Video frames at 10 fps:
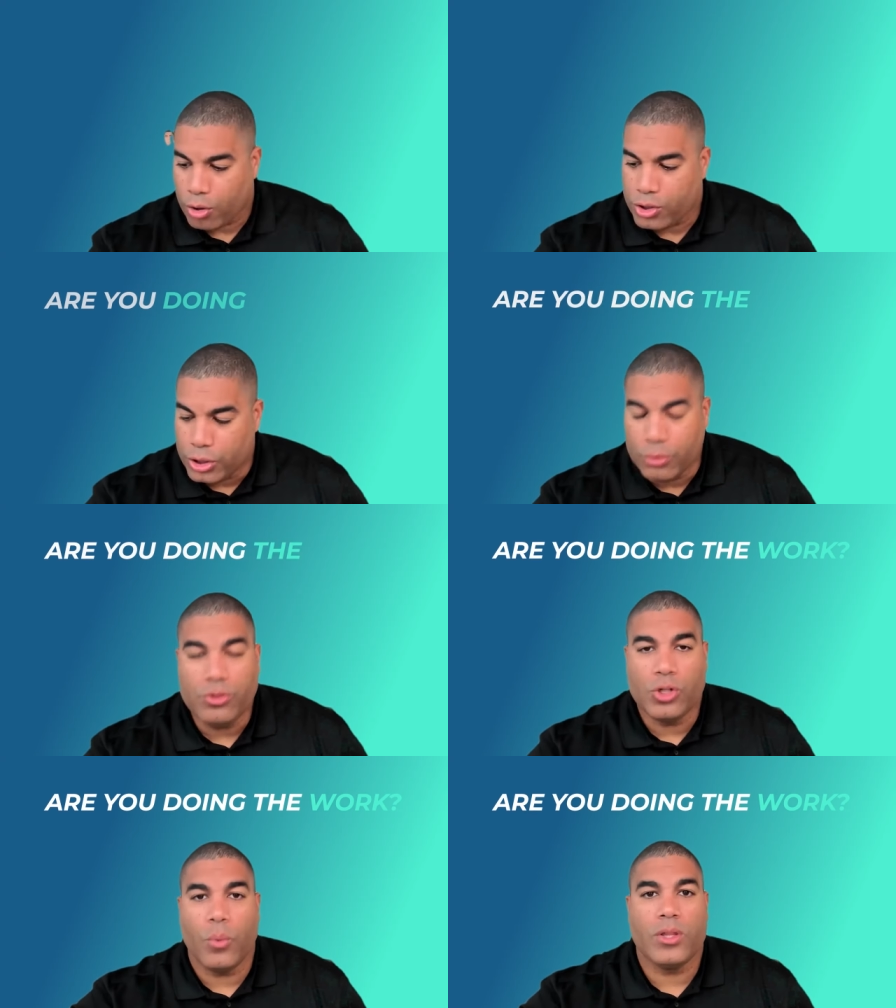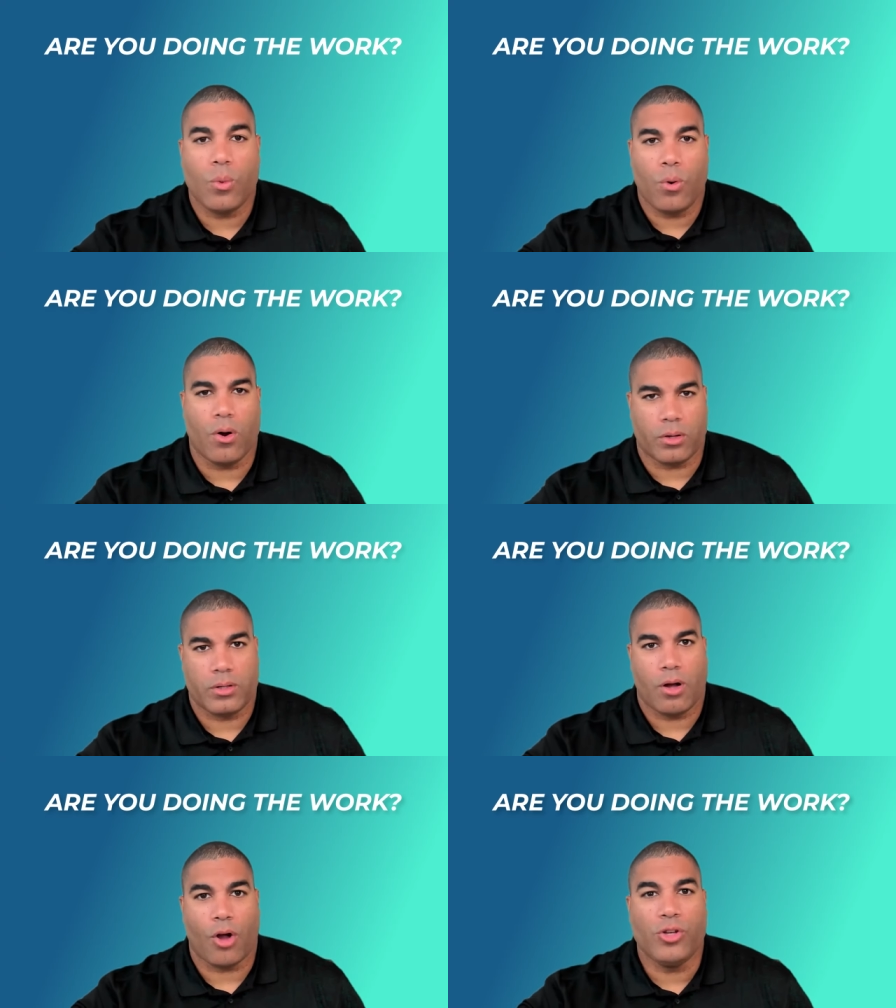Are you doing the work?
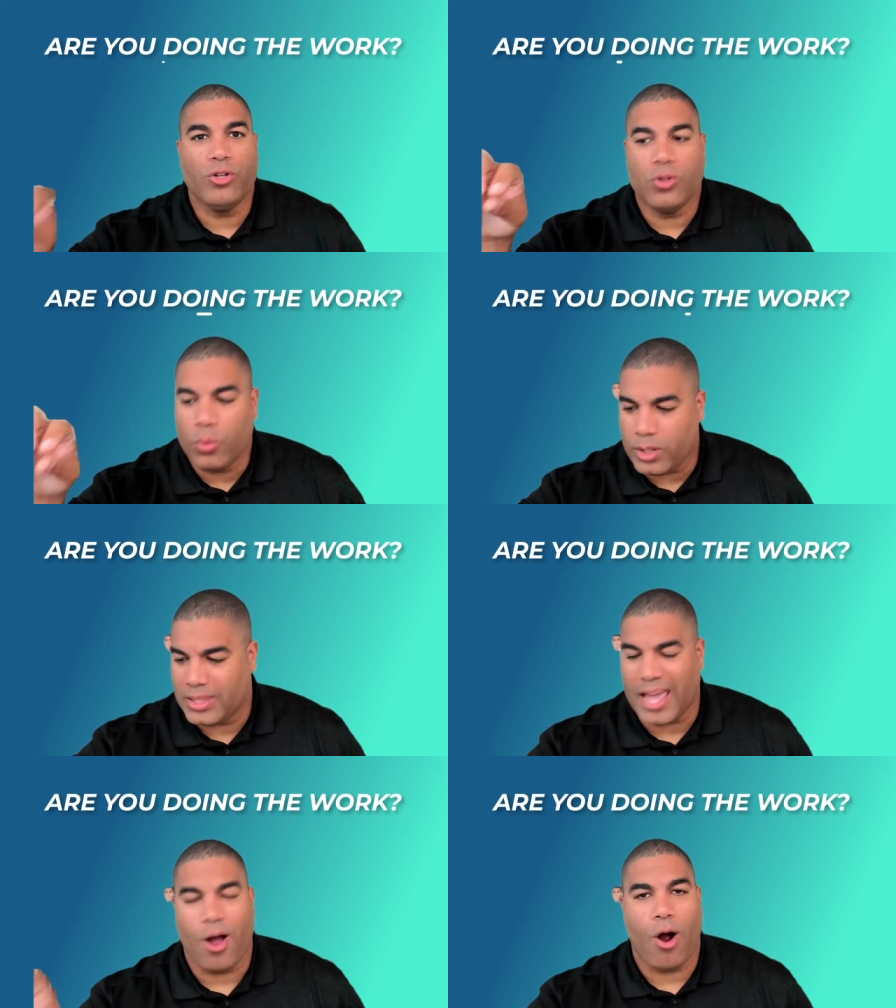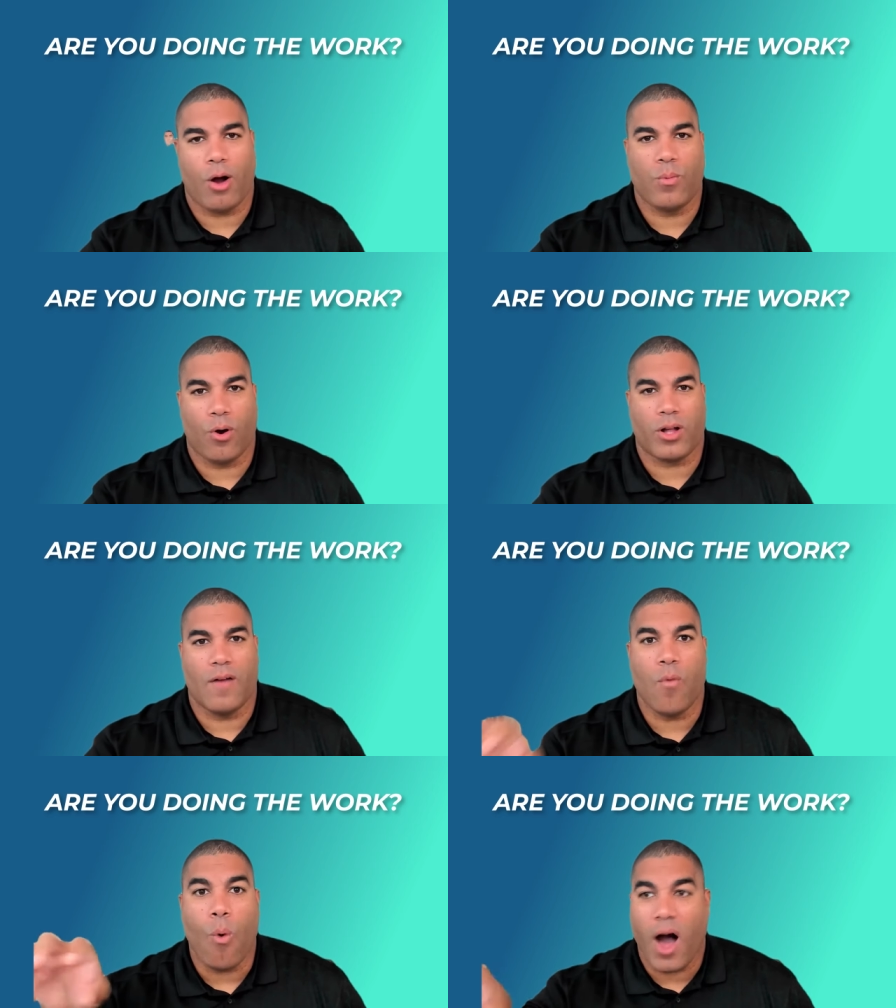Are you doing that hard
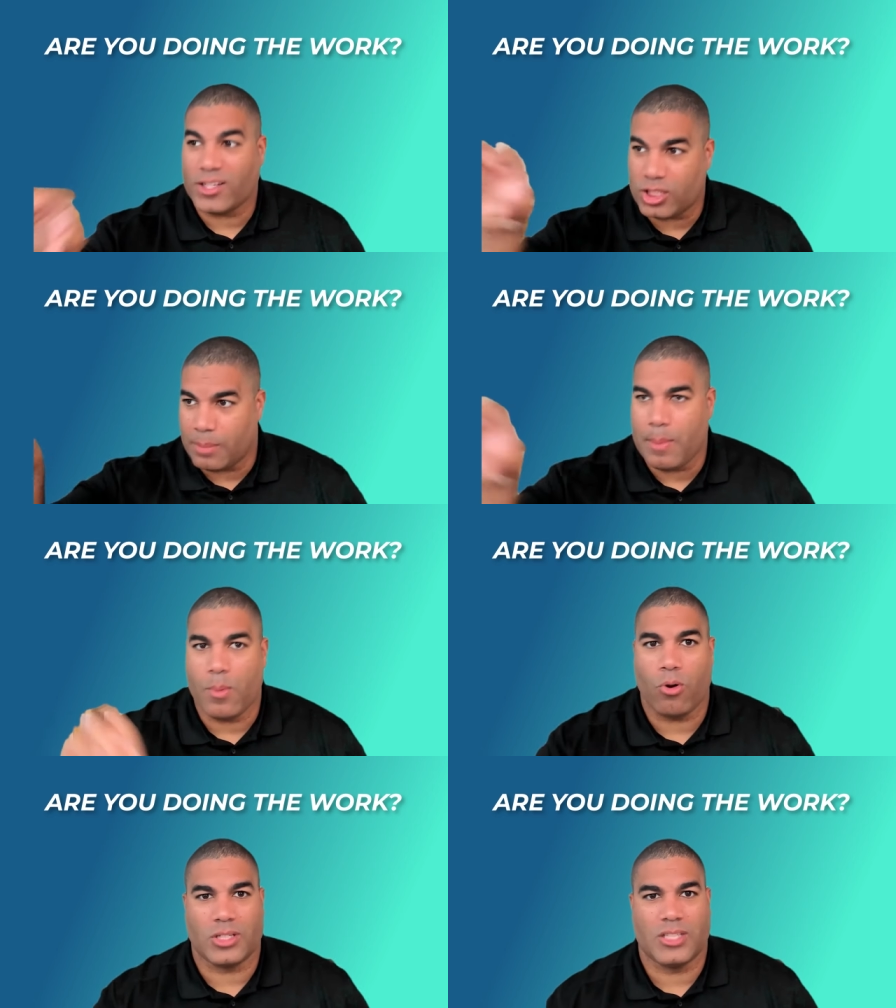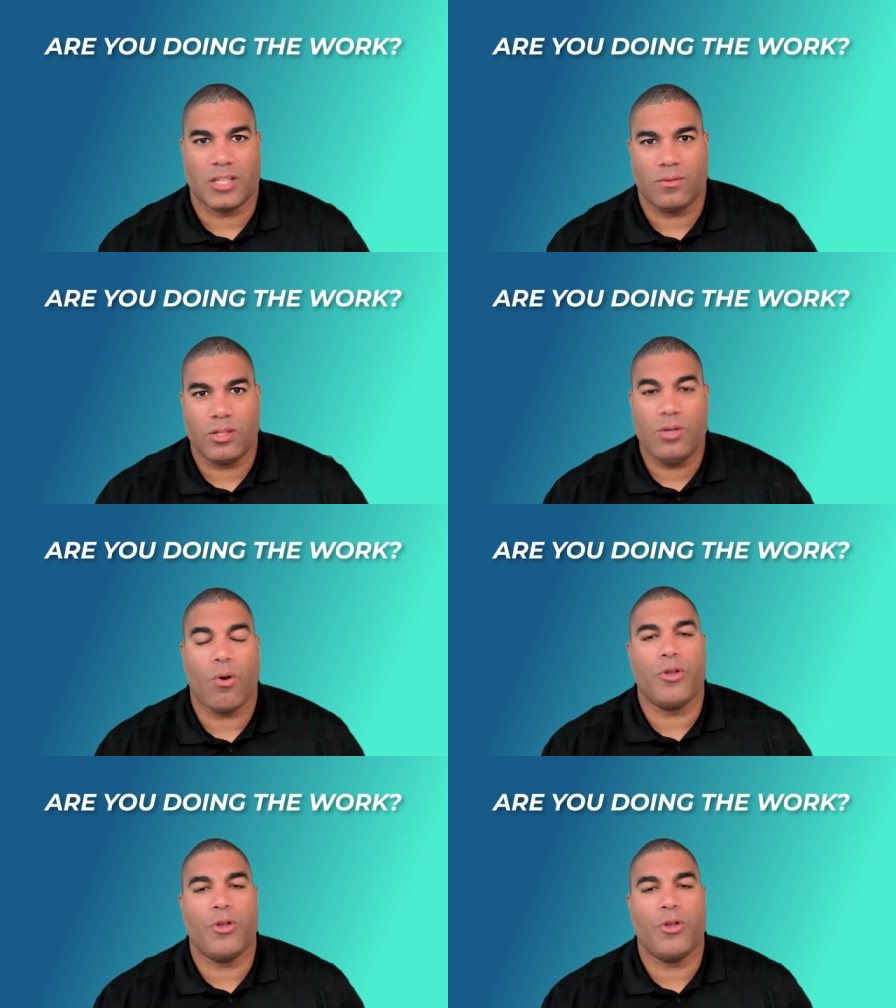work of watching the people more successful than you?